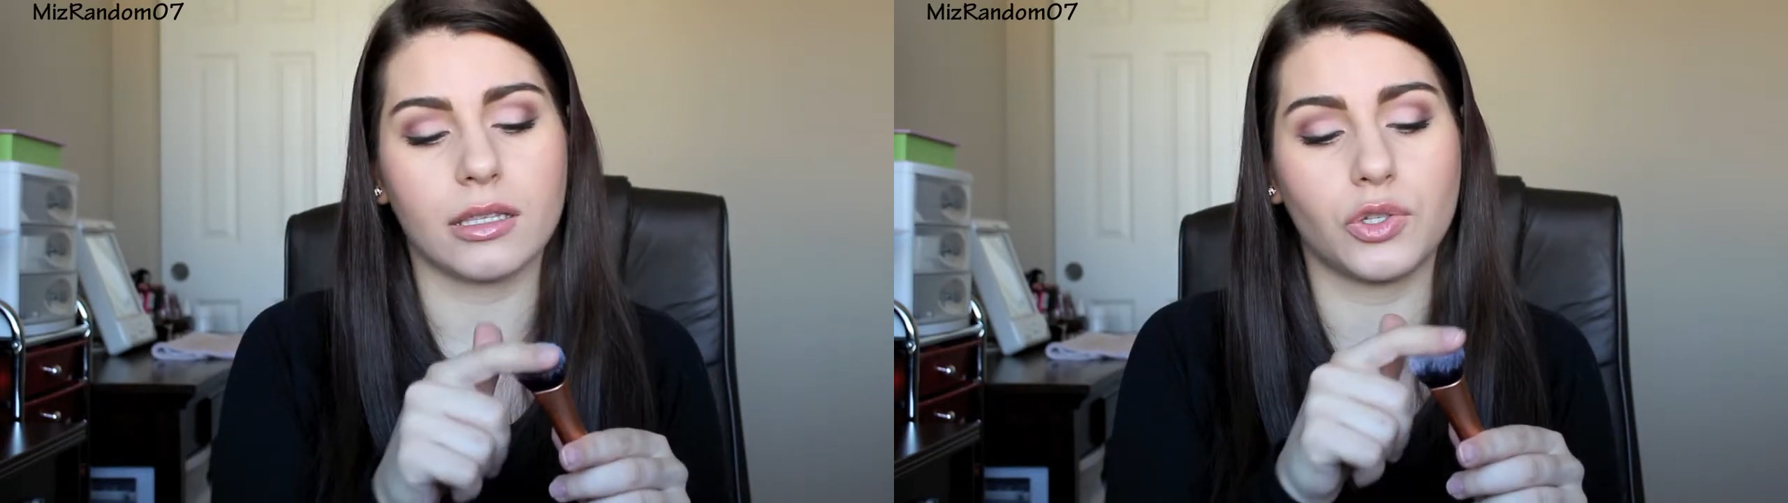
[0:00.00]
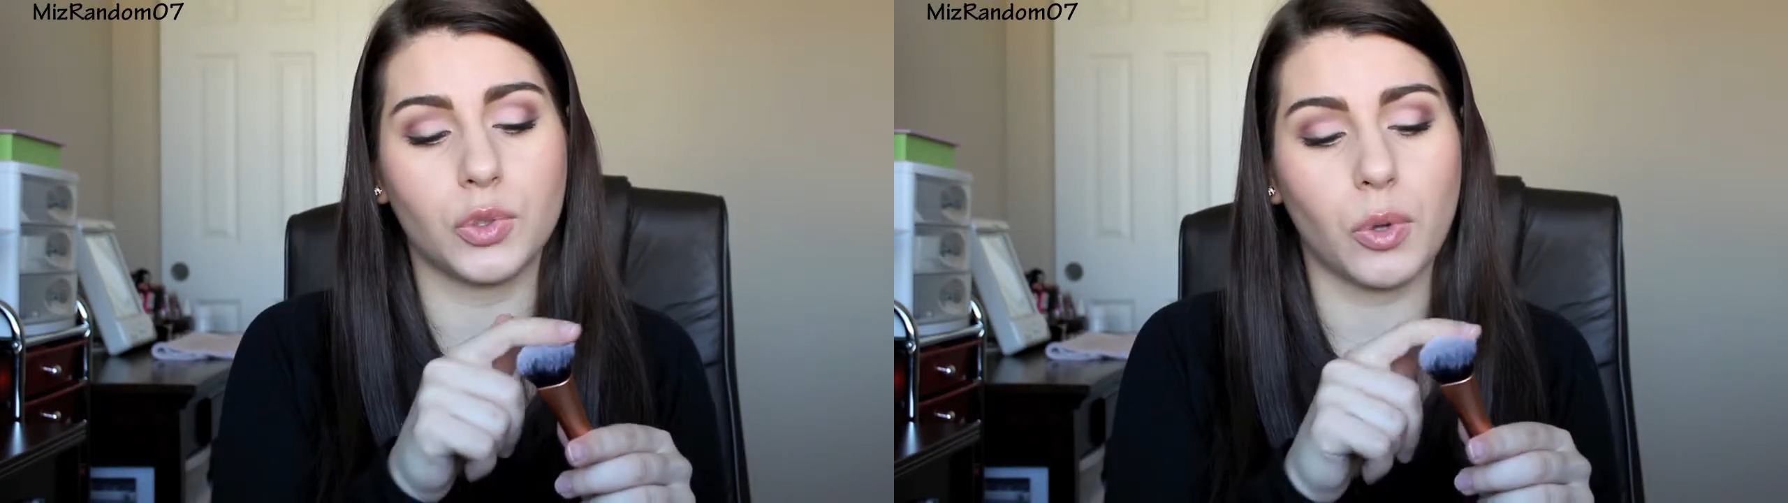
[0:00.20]

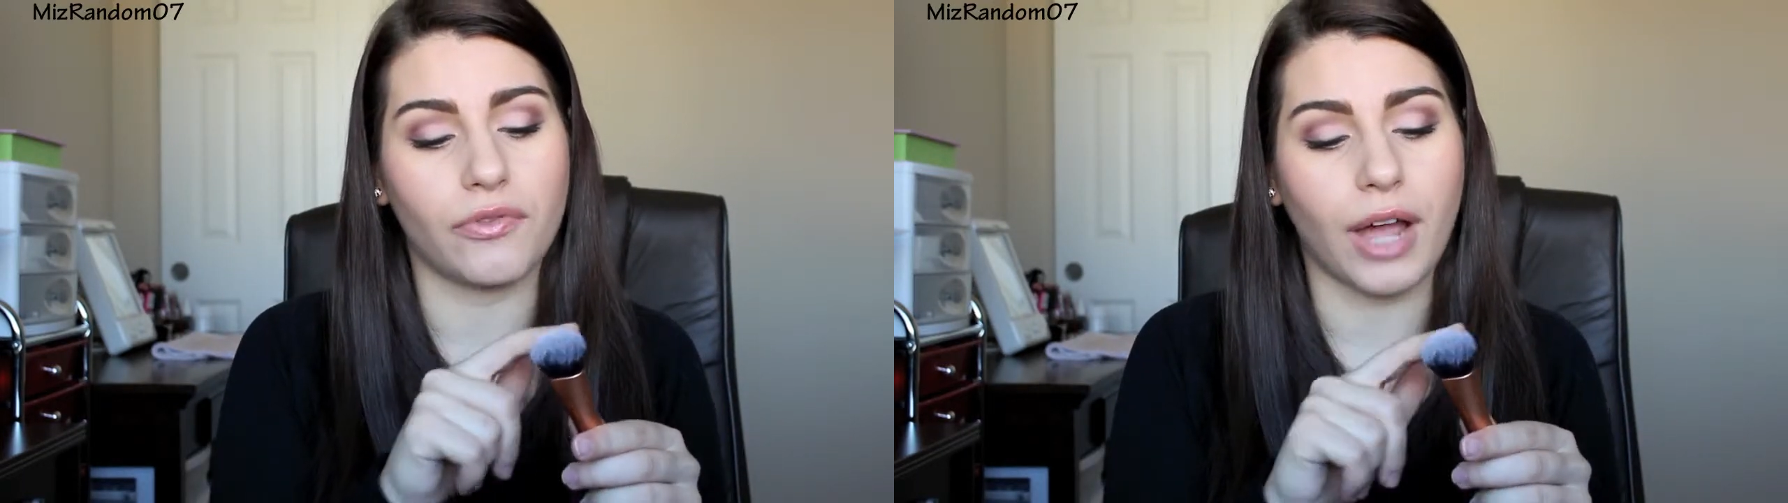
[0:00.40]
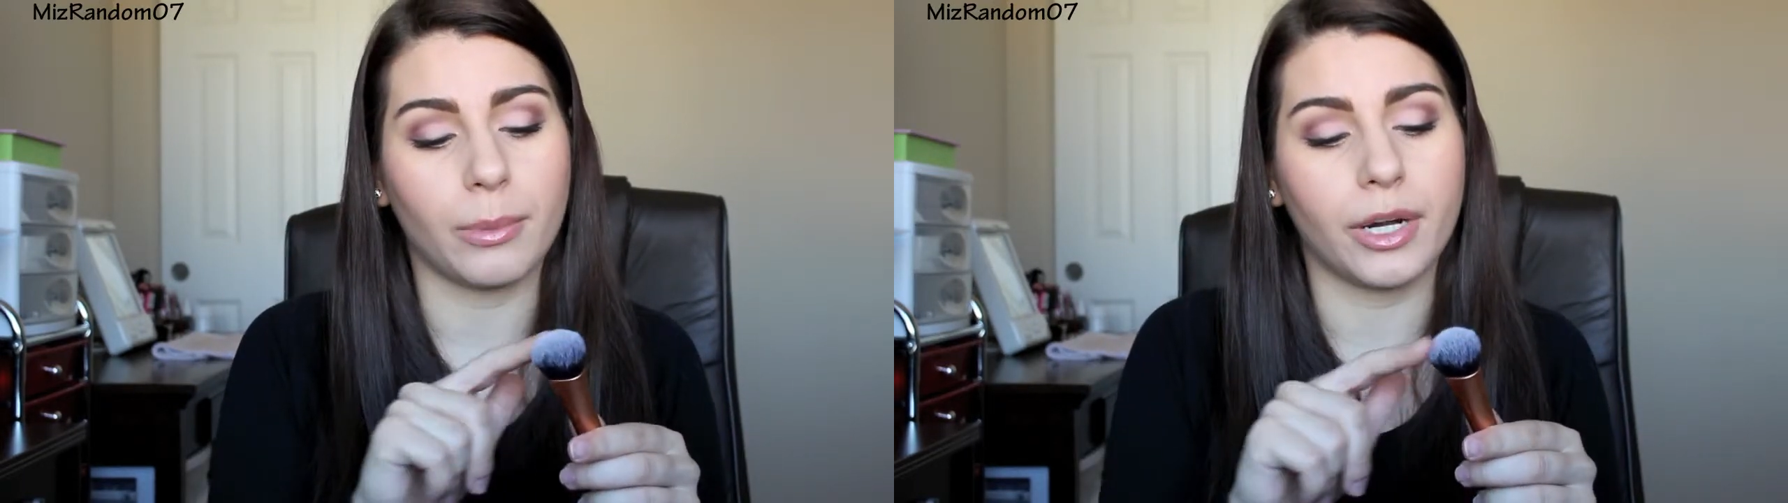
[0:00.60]

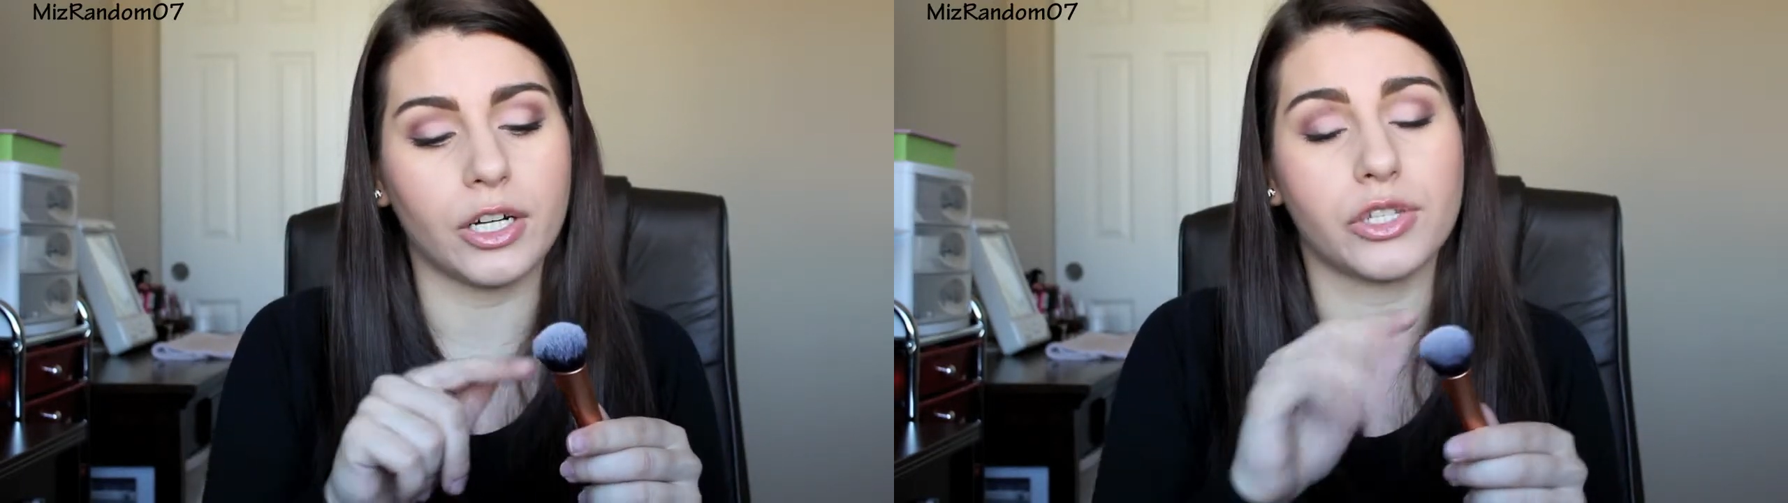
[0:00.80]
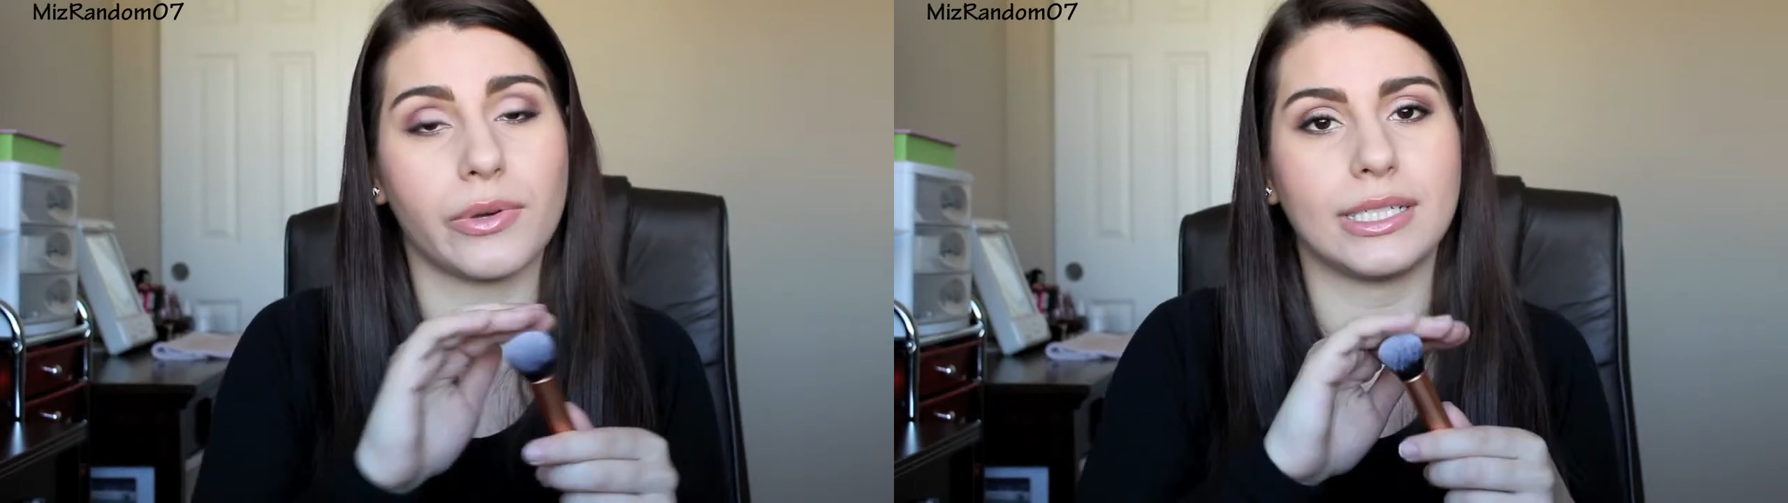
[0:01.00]
dual
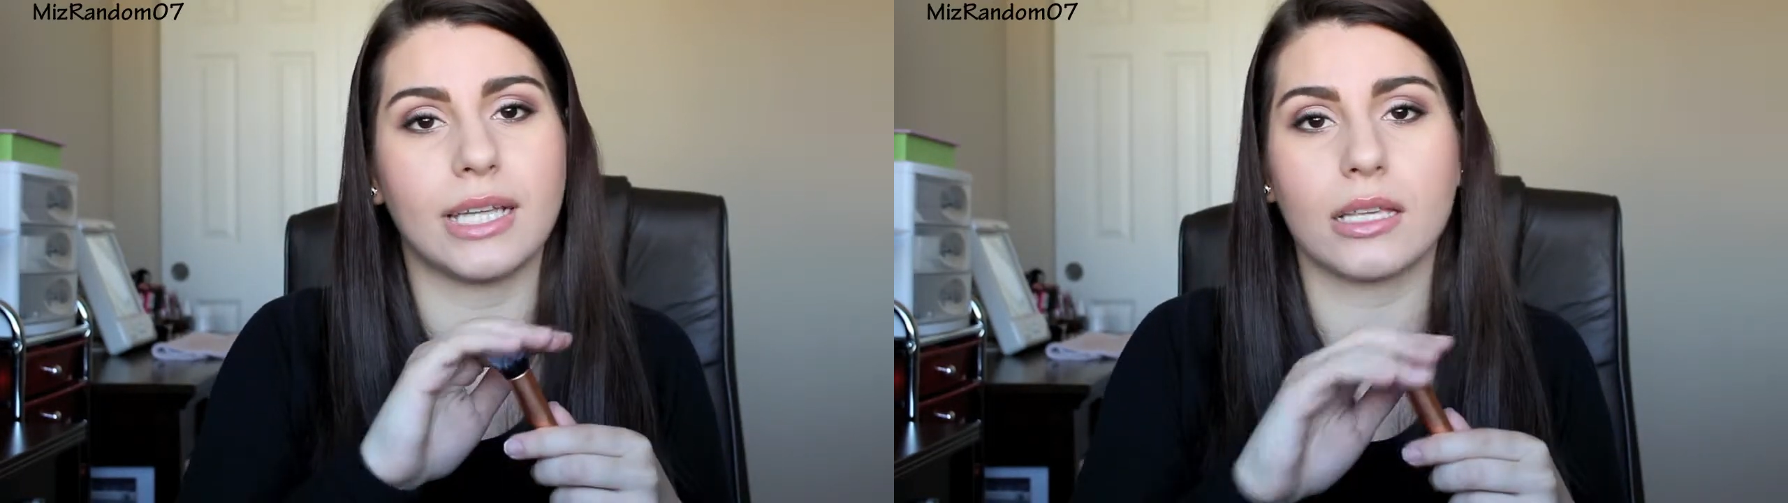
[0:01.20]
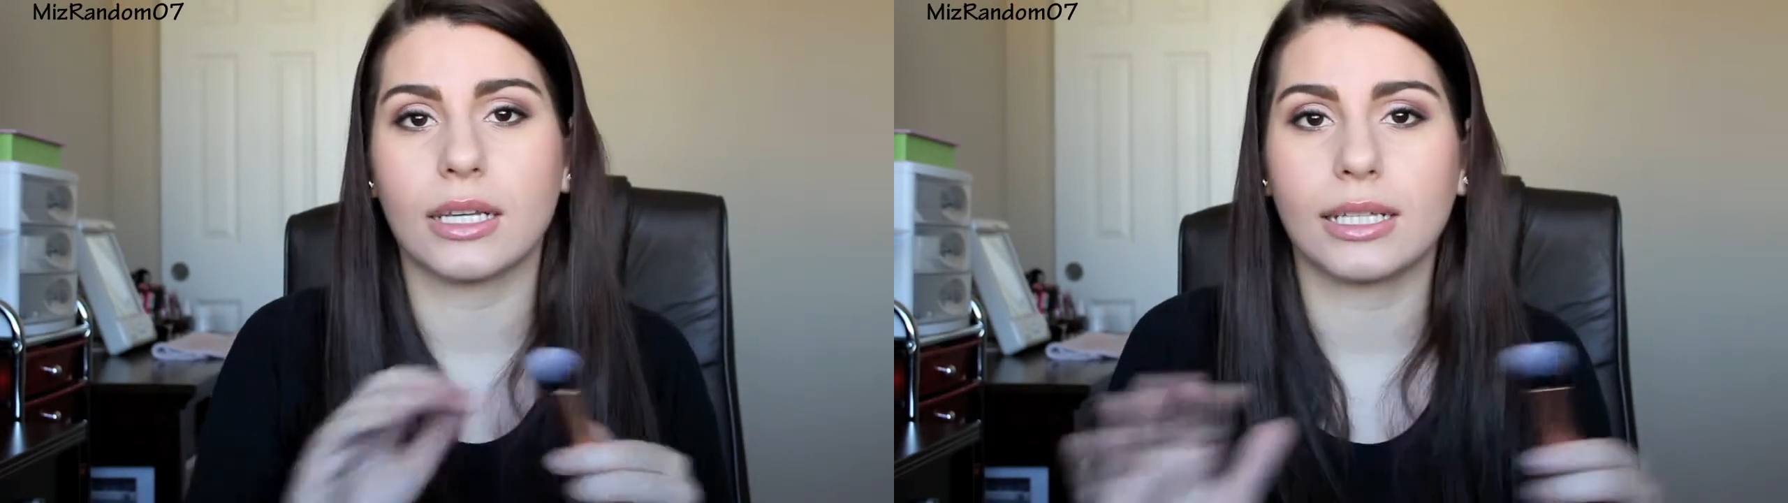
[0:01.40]
fiber so it
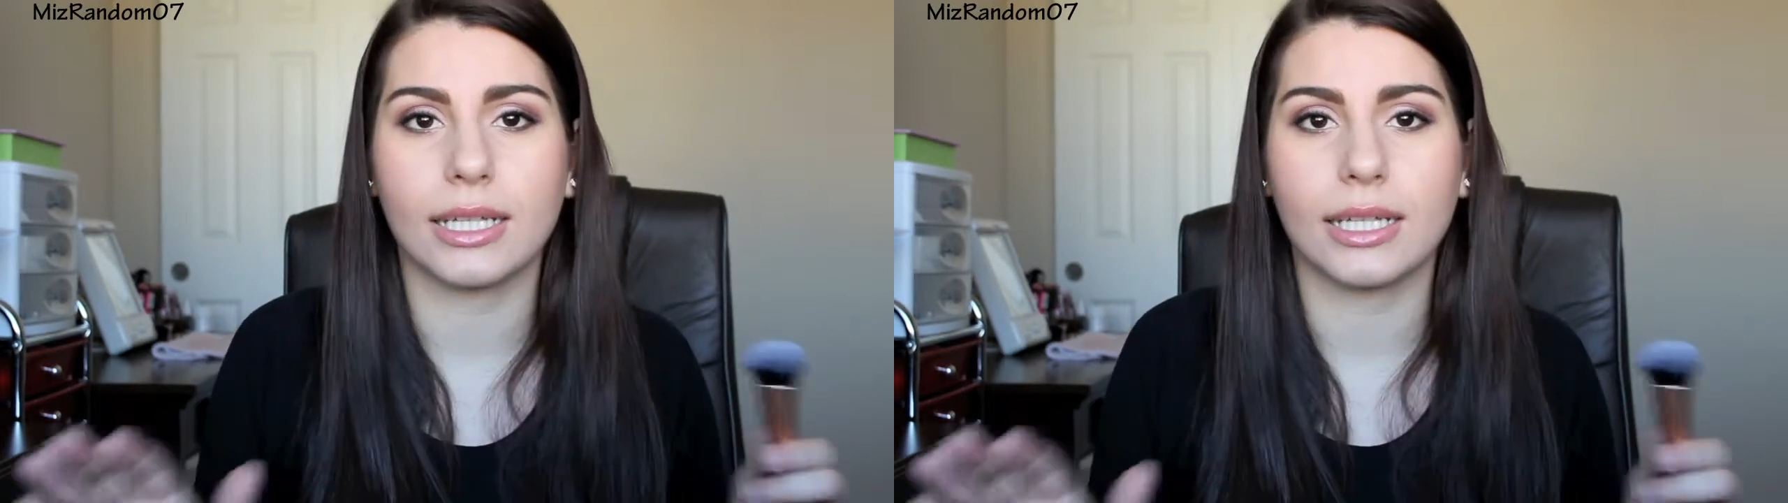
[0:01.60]
doesn't